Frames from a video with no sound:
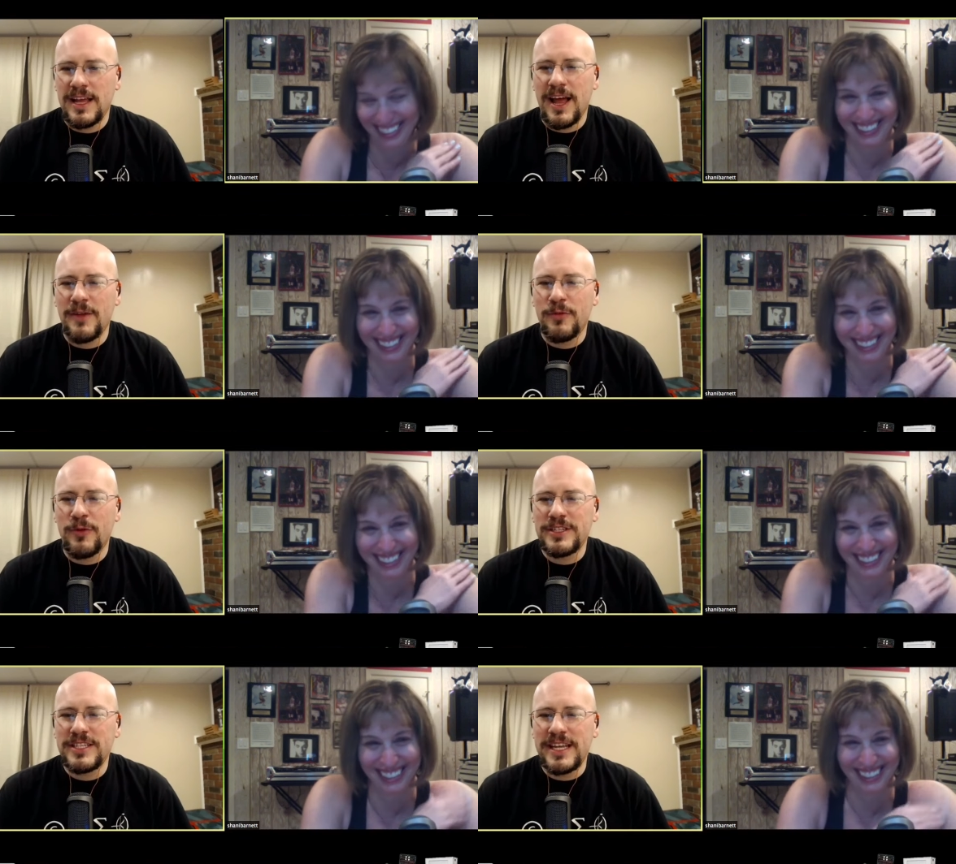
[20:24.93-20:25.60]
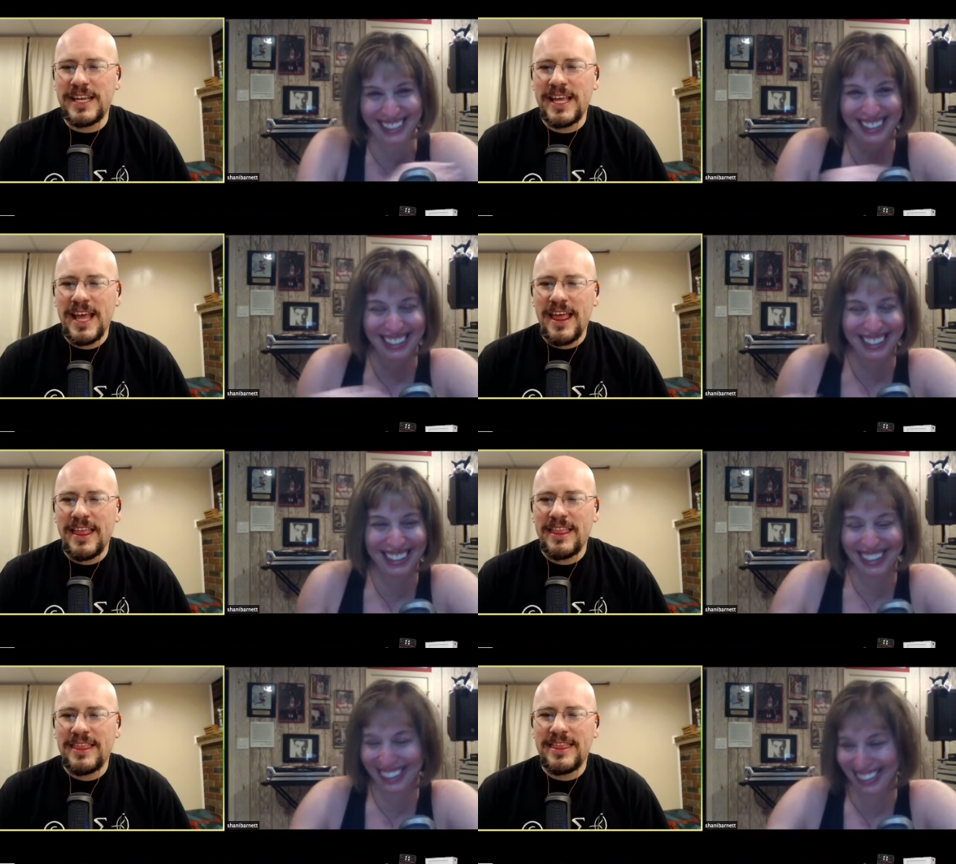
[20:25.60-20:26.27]
Speaker 1: Unfortunately,
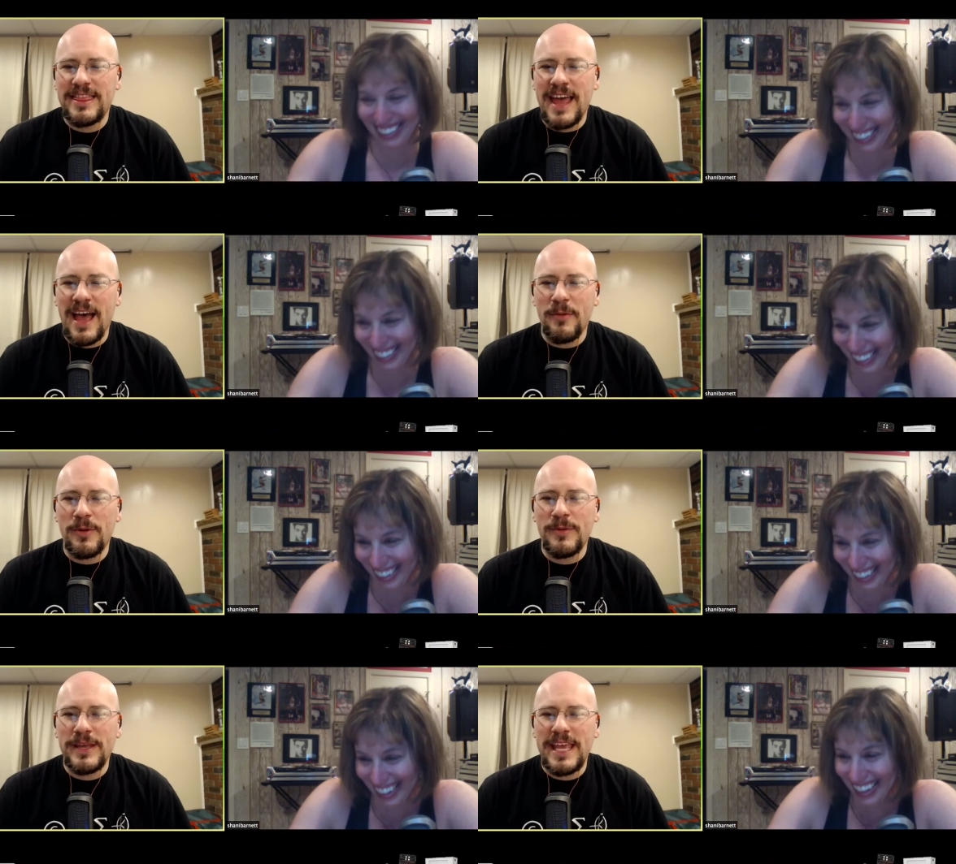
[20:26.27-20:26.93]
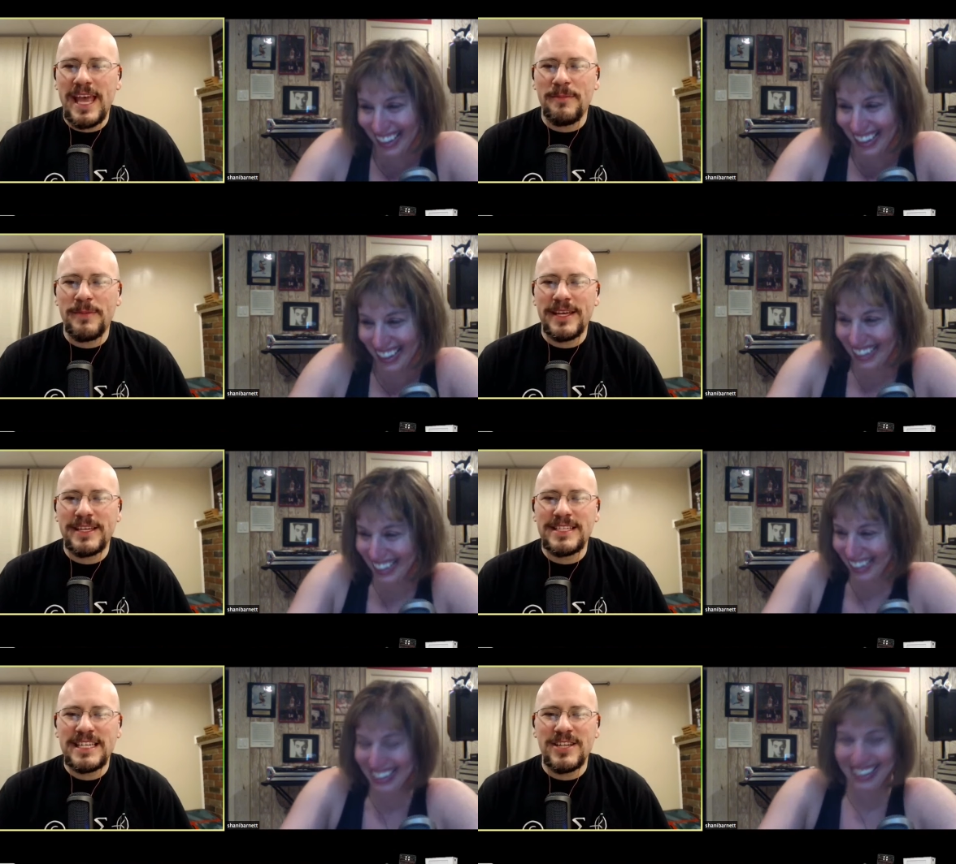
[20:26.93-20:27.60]
that one we can't
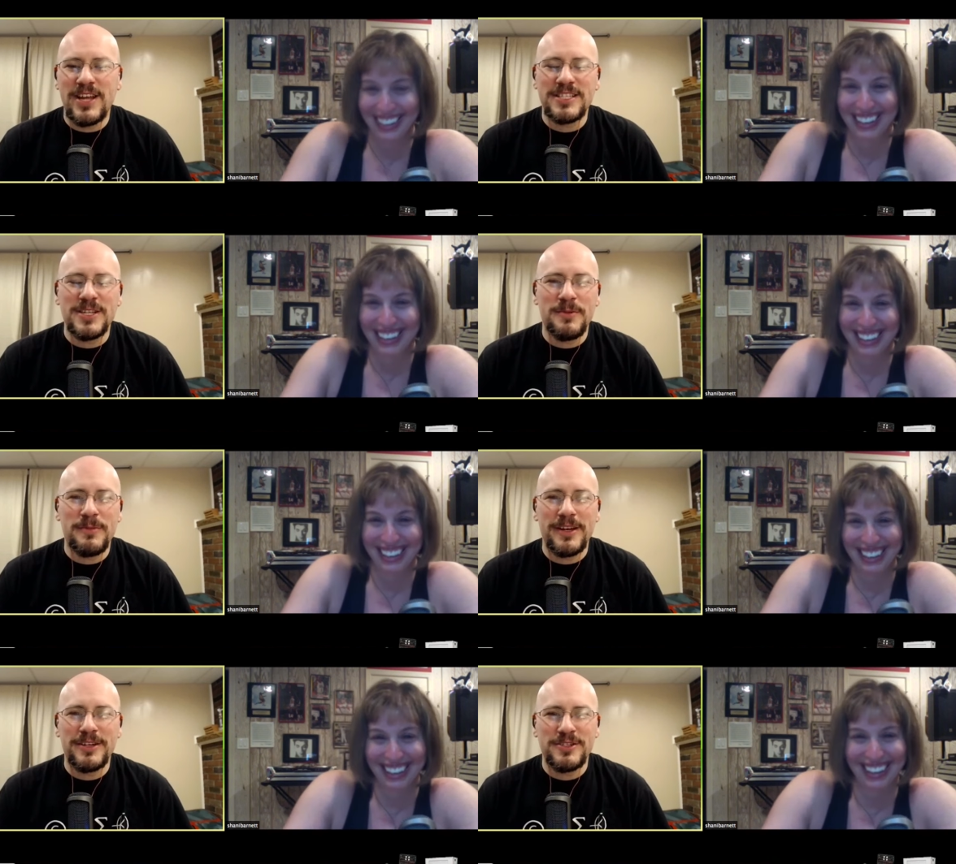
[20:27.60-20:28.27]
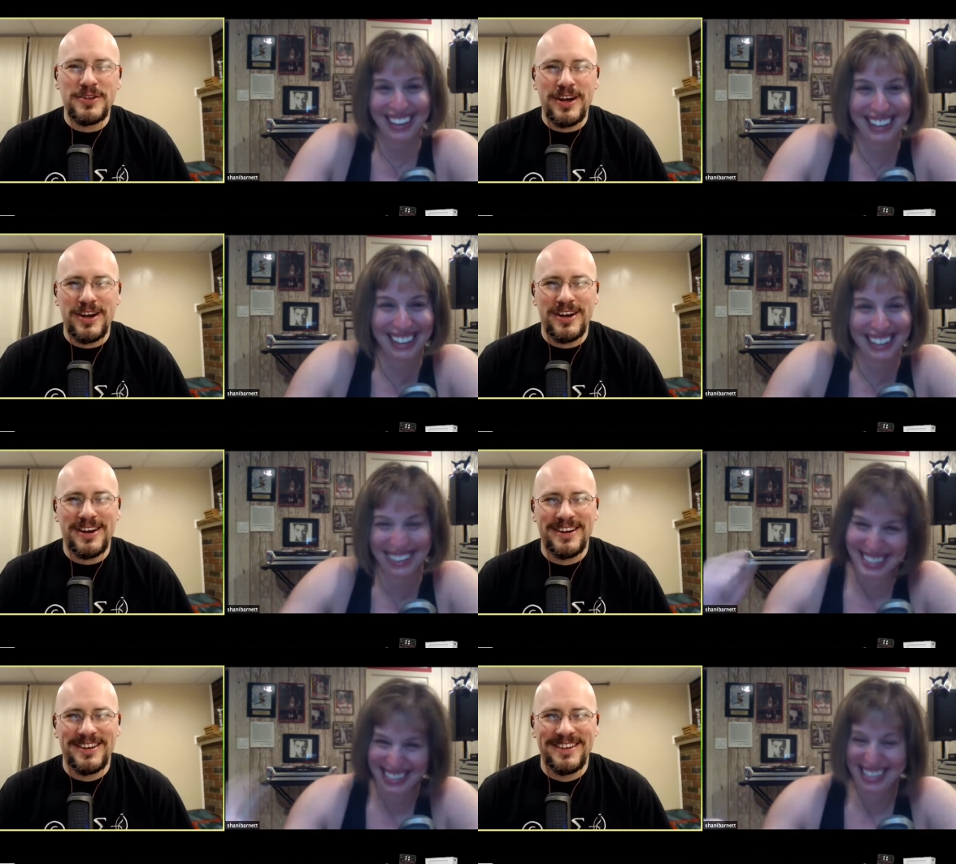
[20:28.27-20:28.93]
because he's also administrator.
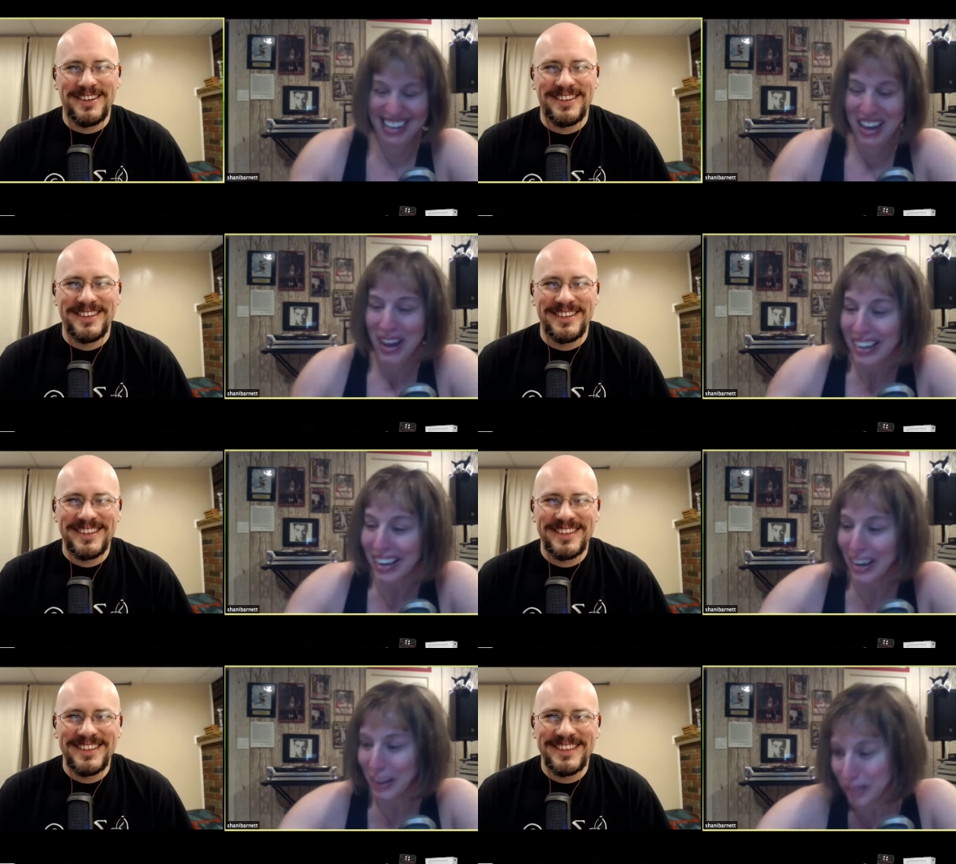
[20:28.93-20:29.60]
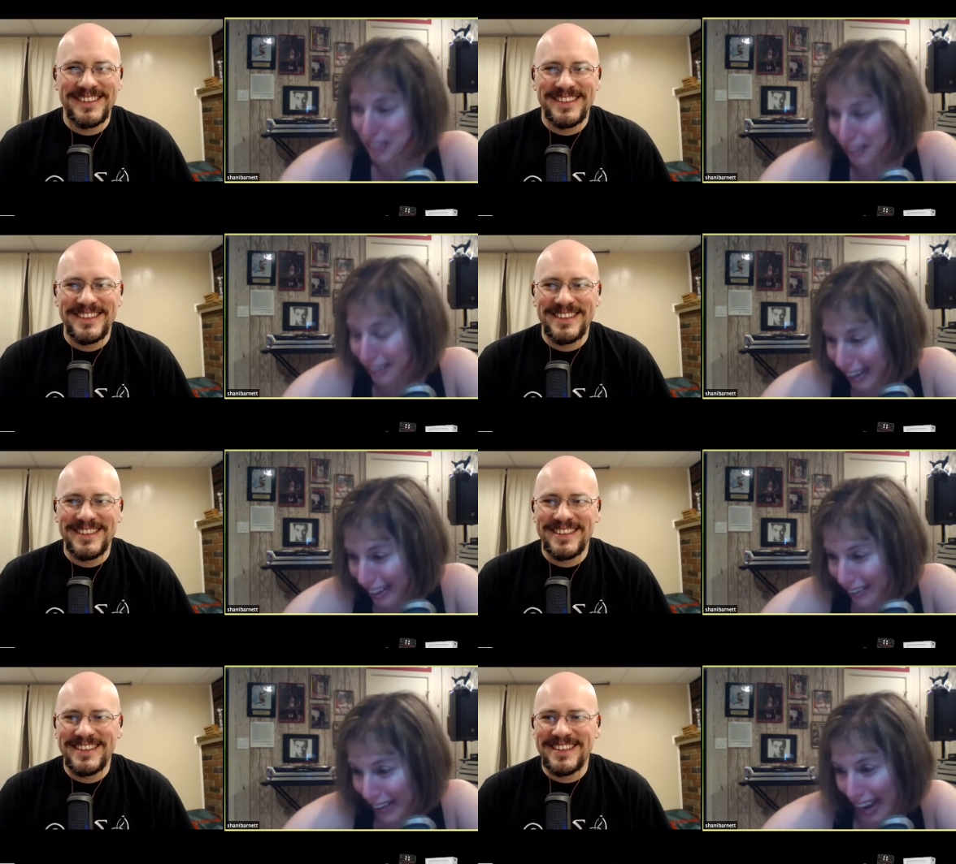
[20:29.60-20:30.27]
Speaker 2: Can you
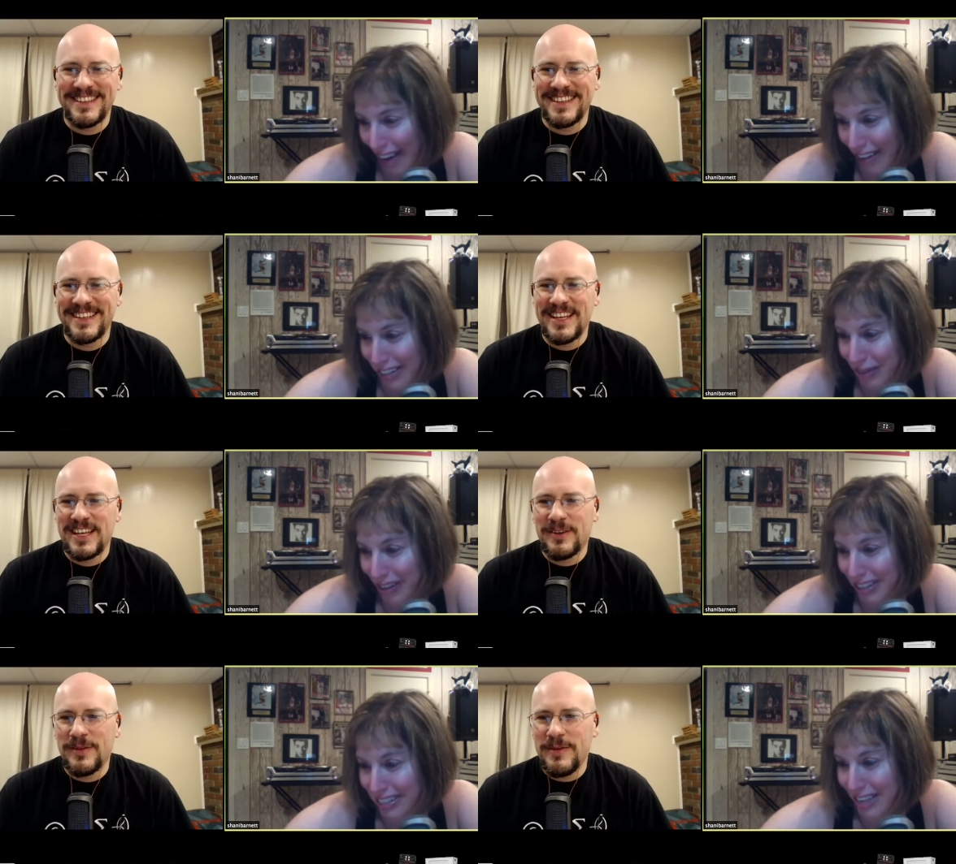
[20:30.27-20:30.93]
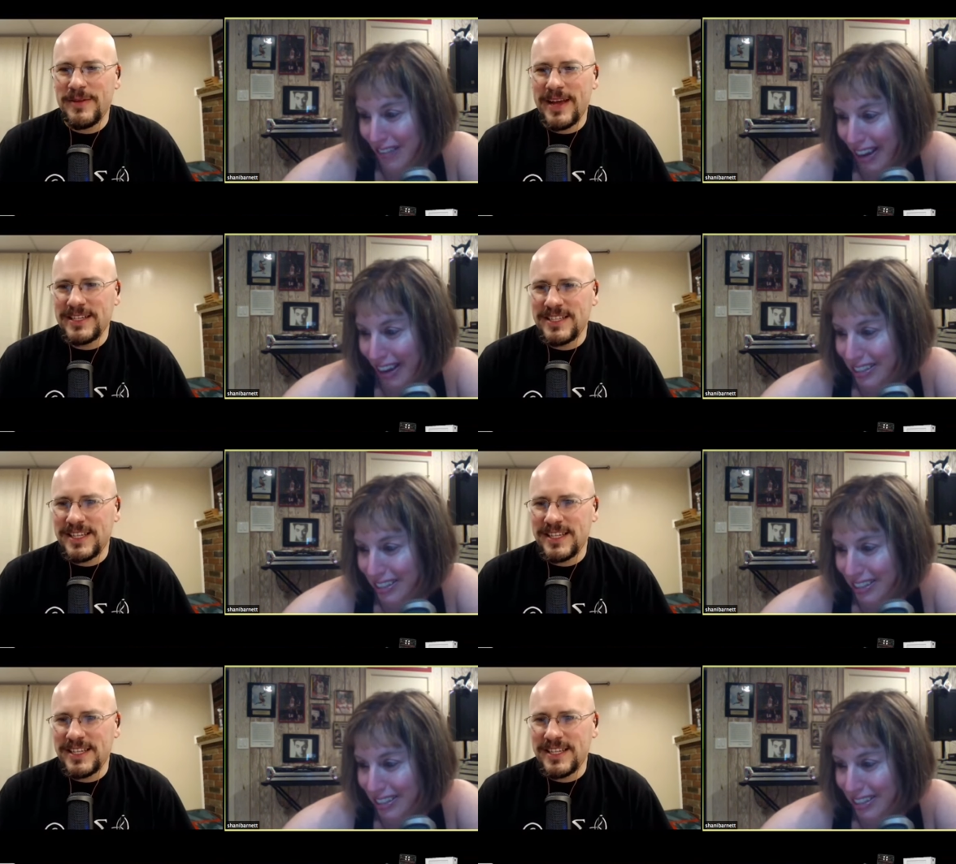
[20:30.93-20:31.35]
delete? Wait, I just want to see
Speaker 1: if I could